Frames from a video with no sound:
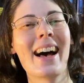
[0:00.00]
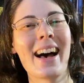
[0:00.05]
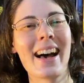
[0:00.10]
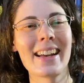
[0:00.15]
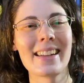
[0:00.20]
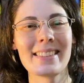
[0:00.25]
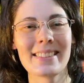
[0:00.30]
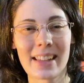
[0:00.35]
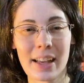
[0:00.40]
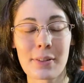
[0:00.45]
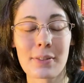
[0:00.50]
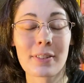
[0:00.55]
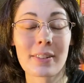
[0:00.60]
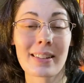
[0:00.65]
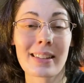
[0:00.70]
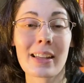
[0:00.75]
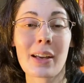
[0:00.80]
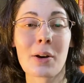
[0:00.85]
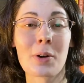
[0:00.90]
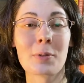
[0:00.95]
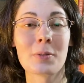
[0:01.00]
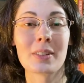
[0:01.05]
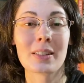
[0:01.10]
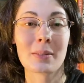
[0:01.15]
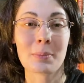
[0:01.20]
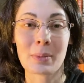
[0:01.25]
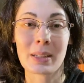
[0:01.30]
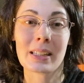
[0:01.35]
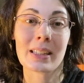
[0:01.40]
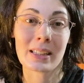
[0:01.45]
I definitely hope to
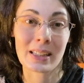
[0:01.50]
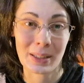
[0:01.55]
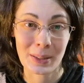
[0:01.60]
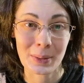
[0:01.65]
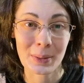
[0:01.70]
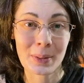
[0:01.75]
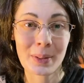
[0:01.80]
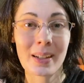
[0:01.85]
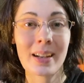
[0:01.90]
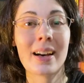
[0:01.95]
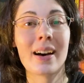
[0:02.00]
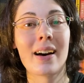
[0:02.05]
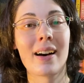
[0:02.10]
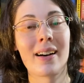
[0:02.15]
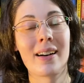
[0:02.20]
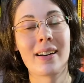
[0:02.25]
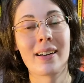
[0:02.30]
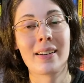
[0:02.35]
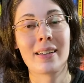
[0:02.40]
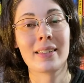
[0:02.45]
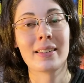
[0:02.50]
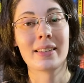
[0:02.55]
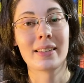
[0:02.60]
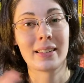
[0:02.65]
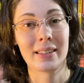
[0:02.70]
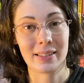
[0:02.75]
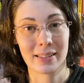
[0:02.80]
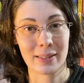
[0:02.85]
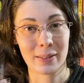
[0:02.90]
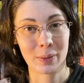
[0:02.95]
meet you on the
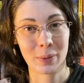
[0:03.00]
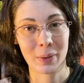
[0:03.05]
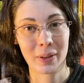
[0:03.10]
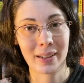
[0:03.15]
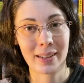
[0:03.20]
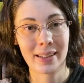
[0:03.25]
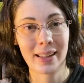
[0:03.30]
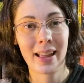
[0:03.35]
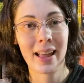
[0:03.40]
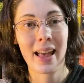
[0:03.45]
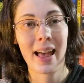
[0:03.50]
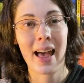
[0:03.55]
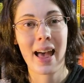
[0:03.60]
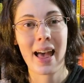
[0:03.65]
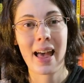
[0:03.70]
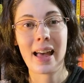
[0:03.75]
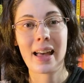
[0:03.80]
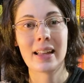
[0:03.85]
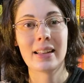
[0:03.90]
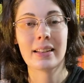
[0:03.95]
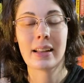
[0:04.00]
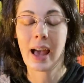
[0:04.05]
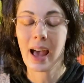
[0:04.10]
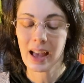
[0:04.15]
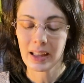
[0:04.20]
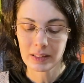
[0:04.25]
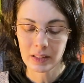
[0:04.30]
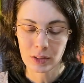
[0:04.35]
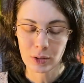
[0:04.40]
Discord. And as a